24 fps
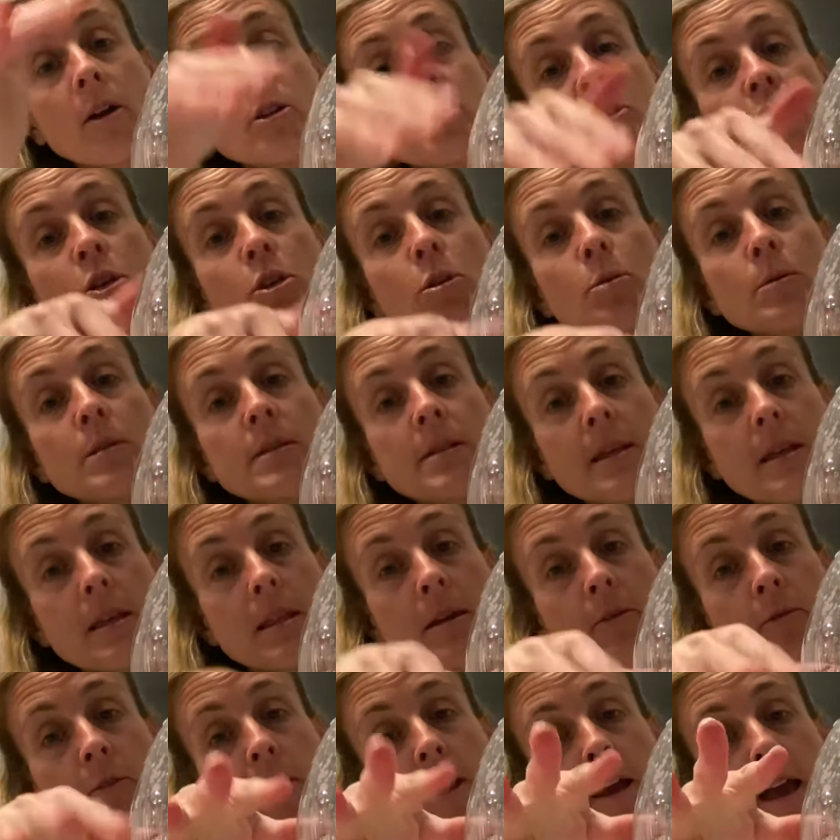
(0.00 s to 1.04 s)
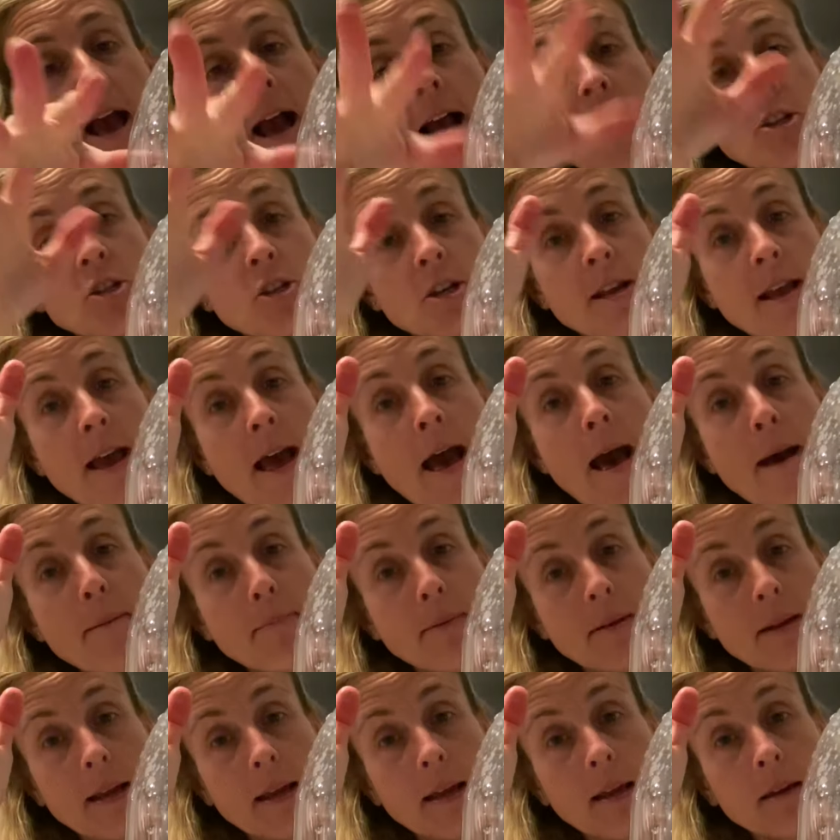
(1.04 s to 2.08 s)
do you see the reaction
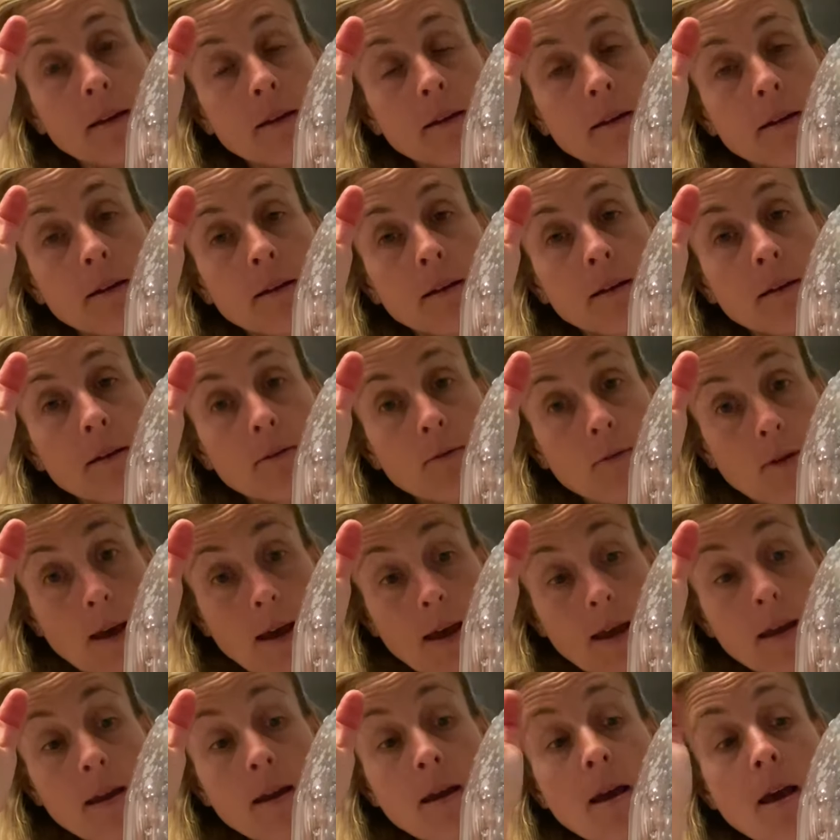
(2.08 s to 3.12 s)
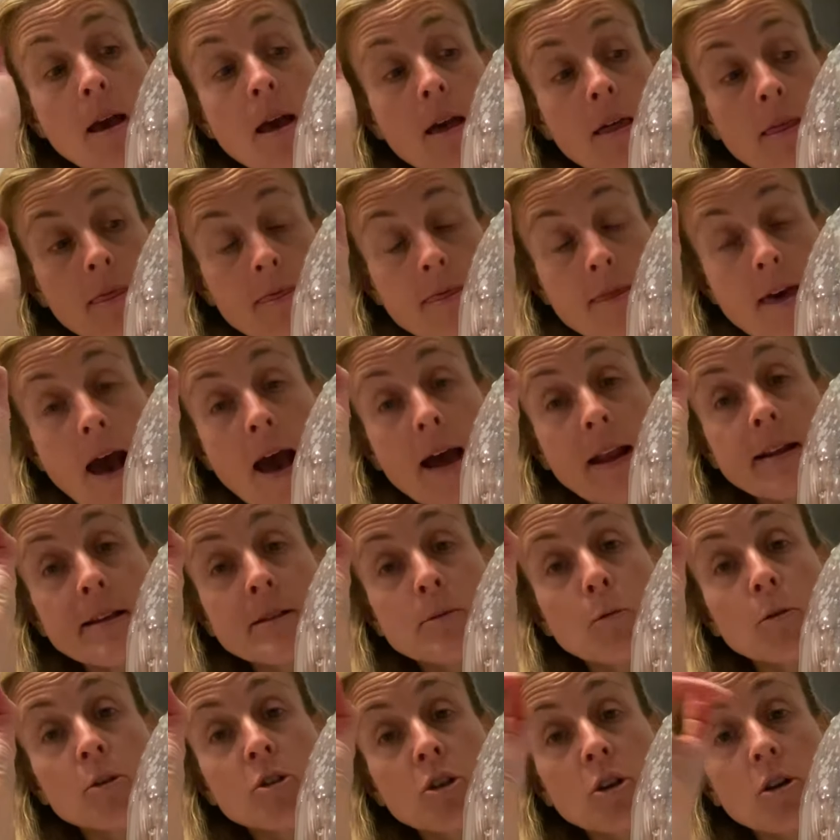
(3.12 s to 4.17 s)
happening? Okay, that is
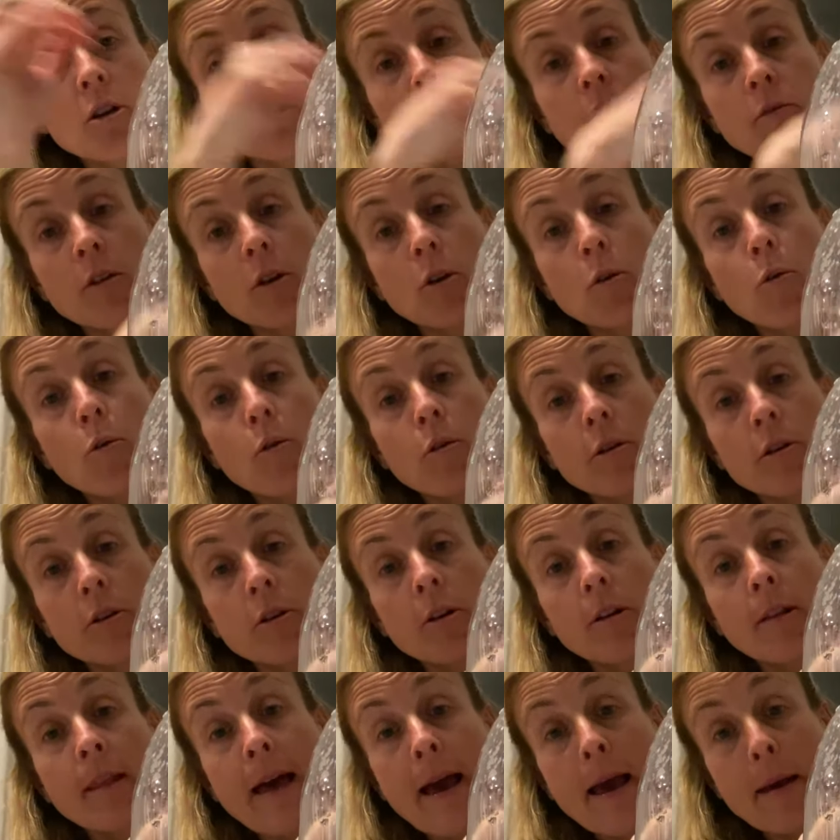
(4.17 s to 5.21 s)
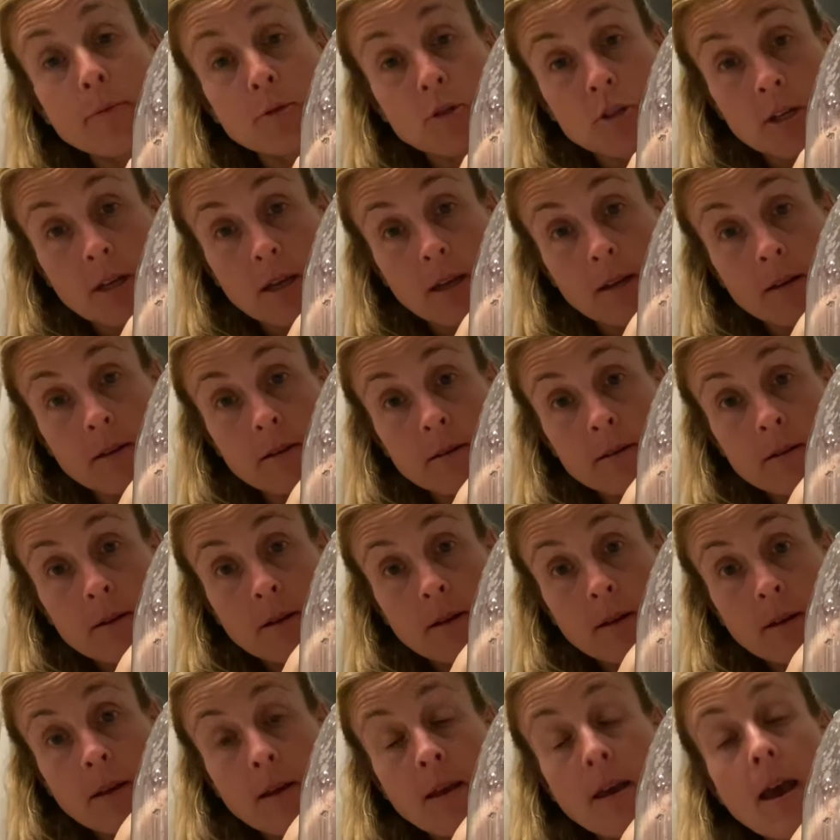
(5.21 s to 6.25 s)
what you're going to record on your lab sheet.
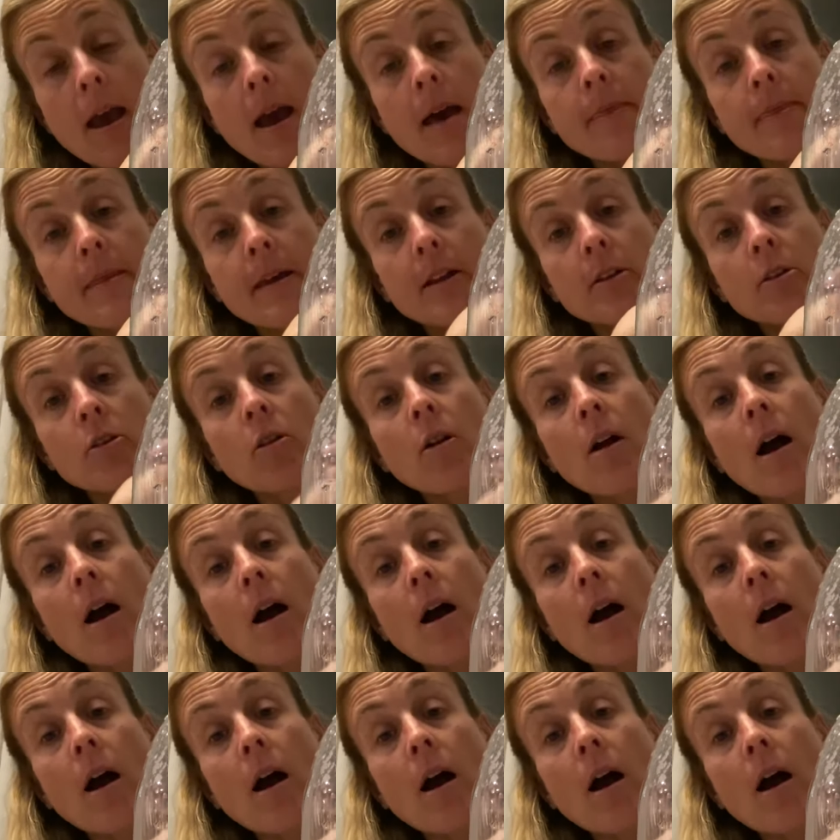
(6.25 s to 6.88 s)
And then you're